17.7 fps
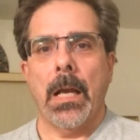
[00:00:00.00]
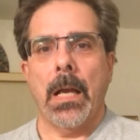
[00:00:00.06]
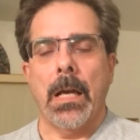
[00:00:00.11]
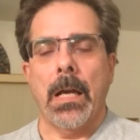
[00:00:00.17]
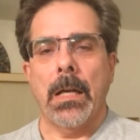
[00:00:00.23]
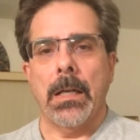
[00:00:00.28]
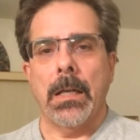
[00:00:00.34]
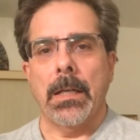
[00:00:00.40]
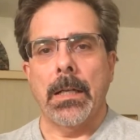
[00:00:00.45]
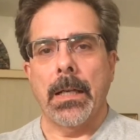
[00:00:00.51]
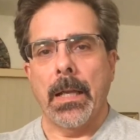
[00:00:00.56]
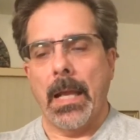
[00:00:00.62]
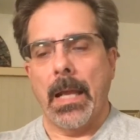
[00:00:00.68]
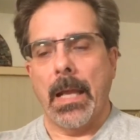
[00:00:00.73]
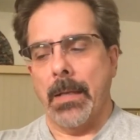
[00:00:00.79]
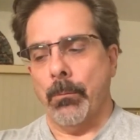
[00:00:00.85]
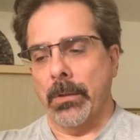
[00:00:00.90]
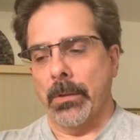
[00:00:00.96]

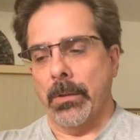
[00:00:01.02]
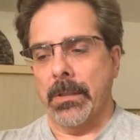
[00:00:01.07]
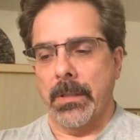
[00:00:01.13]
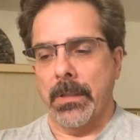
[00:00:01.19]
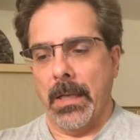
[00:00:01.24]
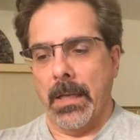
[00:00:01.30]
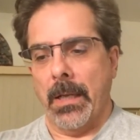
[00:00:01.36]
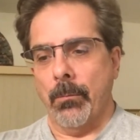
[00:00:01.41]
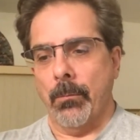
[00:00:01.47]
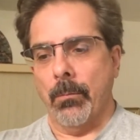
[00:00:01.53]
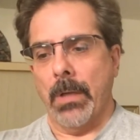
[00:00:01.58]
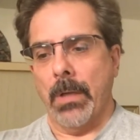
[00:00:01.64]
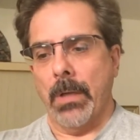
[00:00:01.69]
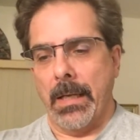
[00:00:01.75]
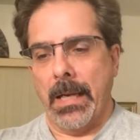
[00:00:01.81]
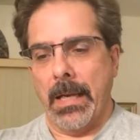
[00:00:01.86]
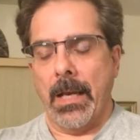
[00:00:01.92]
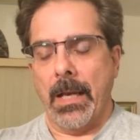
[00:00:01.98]

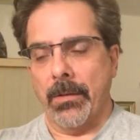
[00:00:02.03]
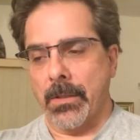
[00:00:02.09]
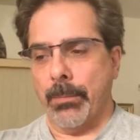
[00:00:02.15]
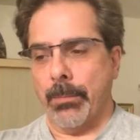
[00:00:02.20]
and how this